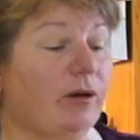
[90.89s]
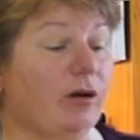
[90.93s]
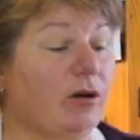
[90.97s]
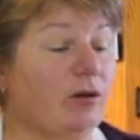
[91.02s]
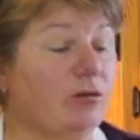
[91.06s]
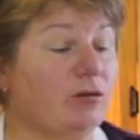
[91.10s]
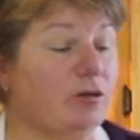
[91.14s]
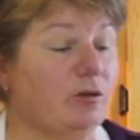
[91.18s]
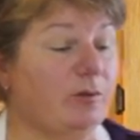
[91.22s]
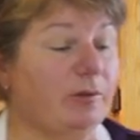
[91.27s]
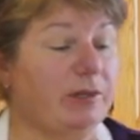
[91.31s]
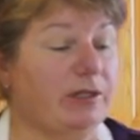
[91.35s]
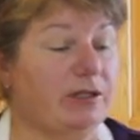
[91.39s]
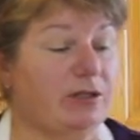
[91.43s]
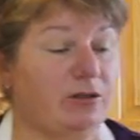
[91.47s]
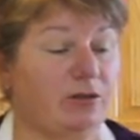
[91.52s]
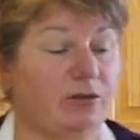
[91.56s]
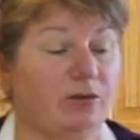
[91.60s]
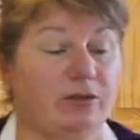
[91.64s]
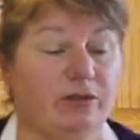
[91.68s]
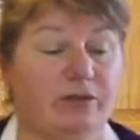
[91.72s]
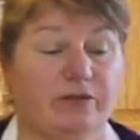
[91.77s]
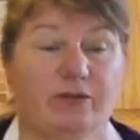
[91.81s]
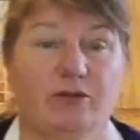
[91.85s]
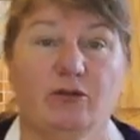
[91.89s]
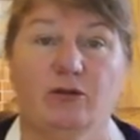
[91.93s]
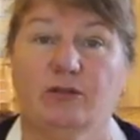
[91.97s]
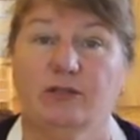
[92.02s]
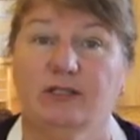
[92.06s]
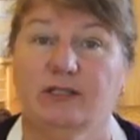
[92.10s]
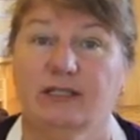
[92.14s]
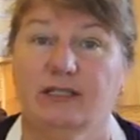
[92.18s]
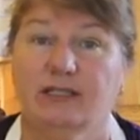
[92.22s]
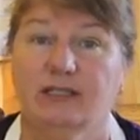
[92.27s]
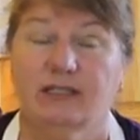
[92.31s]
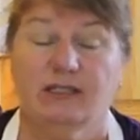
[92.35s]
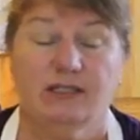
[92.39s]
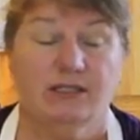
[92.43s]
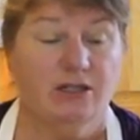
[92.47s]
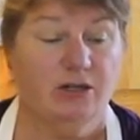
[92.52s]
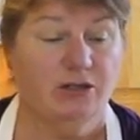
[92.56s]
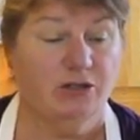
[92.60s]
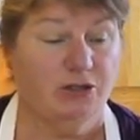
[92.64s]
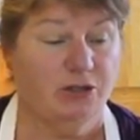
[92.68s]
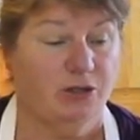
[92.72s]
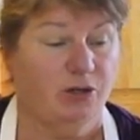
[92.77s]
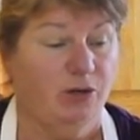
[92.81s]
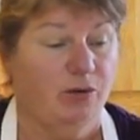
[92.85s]
we're going to be doing, of course this is
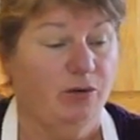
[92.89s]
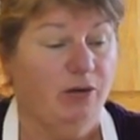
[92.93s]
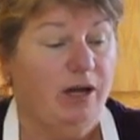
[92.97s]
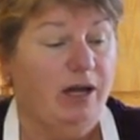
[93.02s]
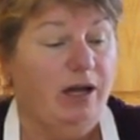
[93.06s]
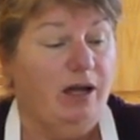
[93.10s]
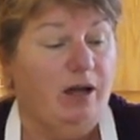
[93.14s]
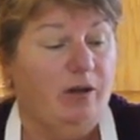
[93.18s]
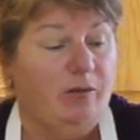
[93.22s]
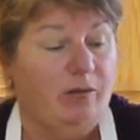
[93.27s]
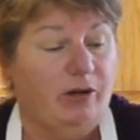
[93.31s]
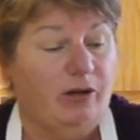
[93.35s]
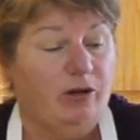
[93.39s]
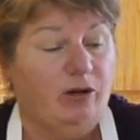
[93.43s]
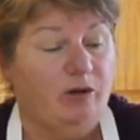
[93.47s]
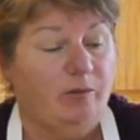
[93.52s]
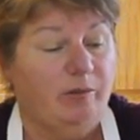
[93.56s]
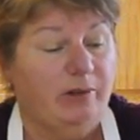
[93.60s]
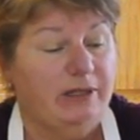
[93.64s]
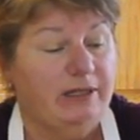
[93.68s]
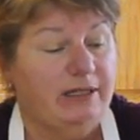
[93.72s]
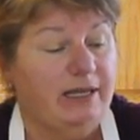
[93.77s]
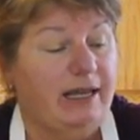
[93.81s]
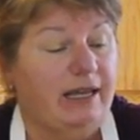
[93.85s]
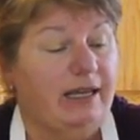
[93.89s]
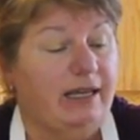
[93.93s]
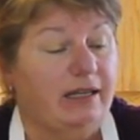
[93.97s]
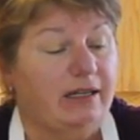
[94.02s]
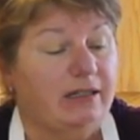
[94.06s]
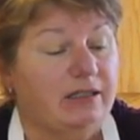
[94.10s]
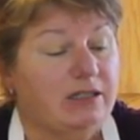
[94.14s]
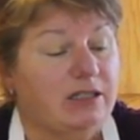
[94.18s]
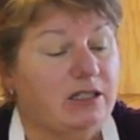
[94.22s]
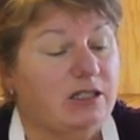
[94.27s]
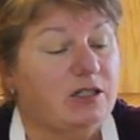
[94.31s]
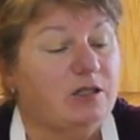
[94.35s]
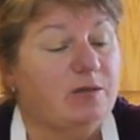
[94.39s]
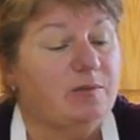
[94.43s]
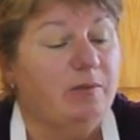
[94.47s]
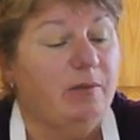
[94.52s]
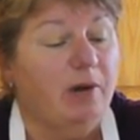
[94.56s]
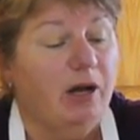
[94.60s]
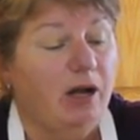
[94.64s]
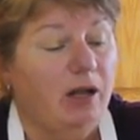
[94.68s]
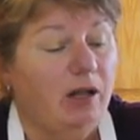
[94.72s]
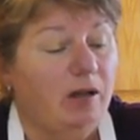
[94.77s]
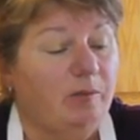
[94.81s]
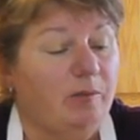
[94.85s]
our dough, we're going to be taking
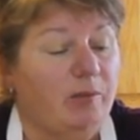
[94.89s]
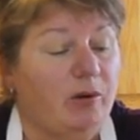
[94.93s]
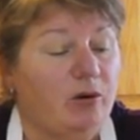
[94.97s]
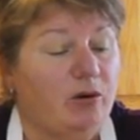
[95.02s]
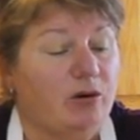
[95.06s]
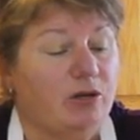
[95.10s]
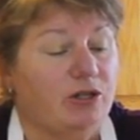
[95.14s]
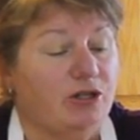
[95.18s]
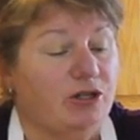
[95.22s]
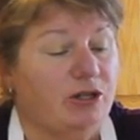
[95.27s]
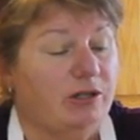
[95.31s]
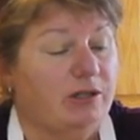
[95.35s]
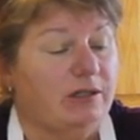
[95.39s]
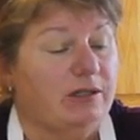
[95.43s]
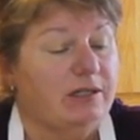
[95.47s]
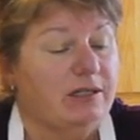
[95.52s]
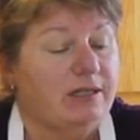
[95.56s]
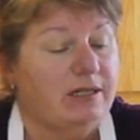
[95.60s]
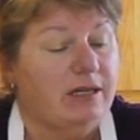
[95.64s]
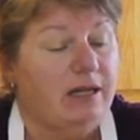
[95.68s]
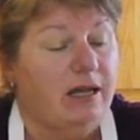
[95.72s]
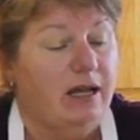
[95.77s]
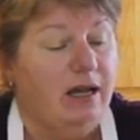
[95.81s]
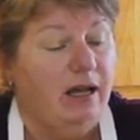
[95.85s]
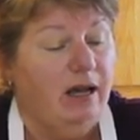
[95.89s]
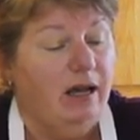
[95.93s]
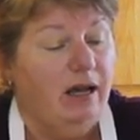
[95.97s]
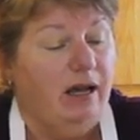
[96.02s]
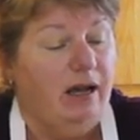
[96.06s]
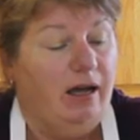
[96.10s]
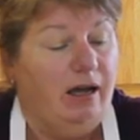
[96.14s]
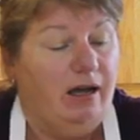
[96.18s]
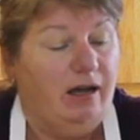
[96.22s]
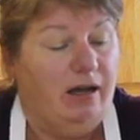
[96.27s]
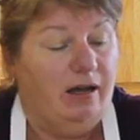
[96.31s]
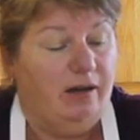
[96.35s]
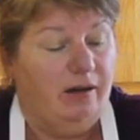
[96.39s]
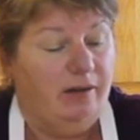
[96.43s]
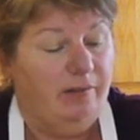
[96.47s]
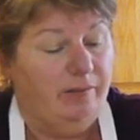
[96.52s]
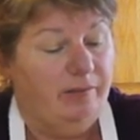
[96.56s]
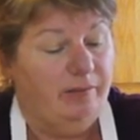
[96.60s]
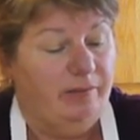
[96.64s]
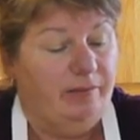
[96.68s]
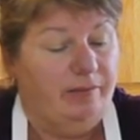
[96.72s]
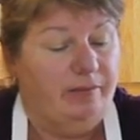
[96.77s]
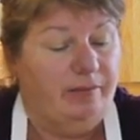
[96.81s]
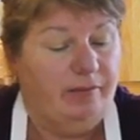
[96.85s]
small portions.
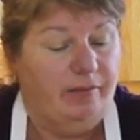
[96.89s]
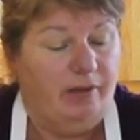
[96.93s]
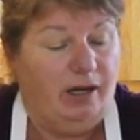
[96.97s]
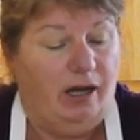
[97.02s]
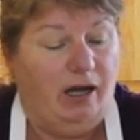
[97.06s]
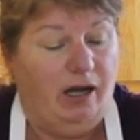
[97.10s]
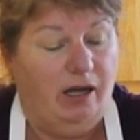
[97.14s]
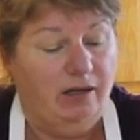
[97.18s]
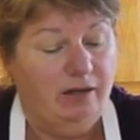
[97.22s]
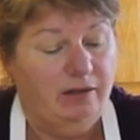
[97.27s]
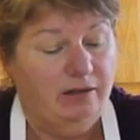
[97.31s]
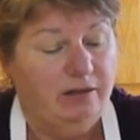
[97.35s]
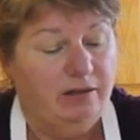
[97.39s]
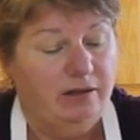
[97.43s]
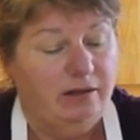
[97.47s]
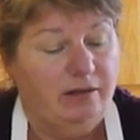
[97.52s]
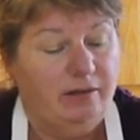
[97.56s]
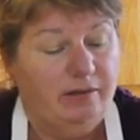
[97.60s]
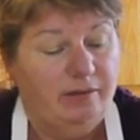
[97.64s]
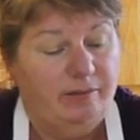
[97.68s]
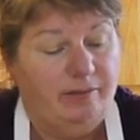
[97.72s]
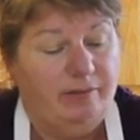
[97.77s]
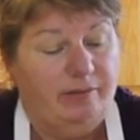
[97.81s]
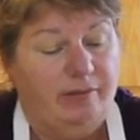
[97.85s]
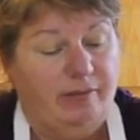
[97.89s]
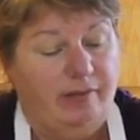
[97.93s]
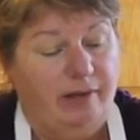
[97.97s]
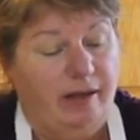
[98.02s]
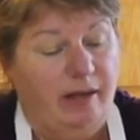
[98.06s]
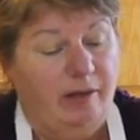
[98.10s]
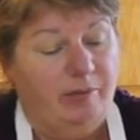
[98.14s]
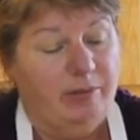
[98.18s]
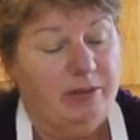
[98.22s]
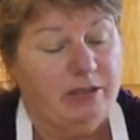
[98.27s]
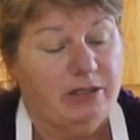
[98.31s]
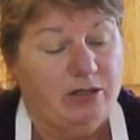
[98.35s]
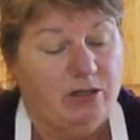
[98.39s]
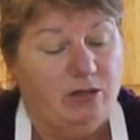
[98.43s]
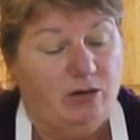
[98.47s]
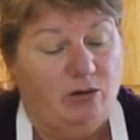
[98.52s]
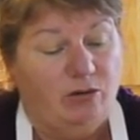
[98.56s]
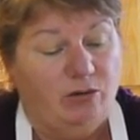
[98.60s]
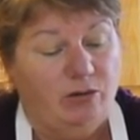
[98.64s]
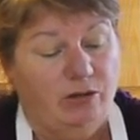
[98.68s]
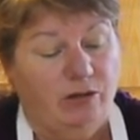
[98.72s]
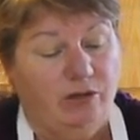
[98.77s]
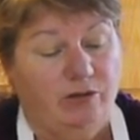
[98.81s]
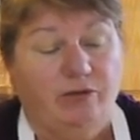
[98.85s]
On the
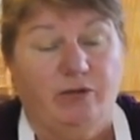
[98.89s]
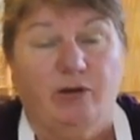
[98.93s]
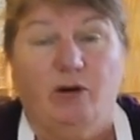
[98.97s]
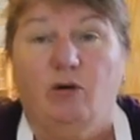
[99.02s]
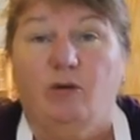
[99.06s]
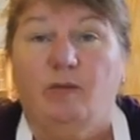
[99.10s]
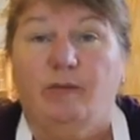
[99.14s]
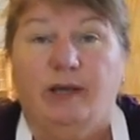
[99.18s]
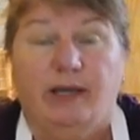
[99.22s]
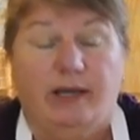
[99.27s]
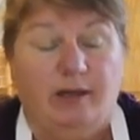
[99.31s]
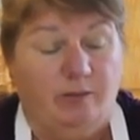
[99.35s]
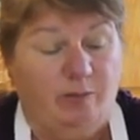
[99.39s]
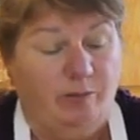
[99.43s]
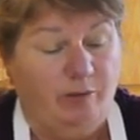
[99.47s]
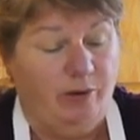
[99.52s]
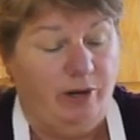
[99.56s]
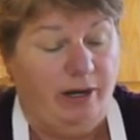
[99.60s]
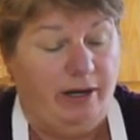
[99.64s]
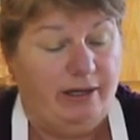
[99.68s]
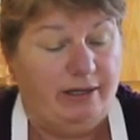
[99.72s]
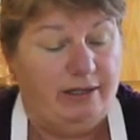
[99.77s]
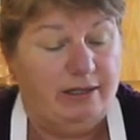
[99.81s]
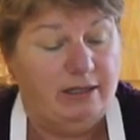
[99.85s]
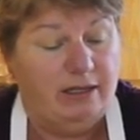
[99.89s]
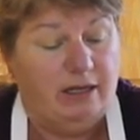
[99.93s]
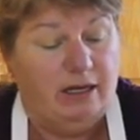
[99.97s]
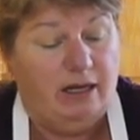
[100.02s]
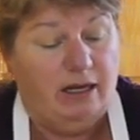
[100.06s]
episode of homemade bread,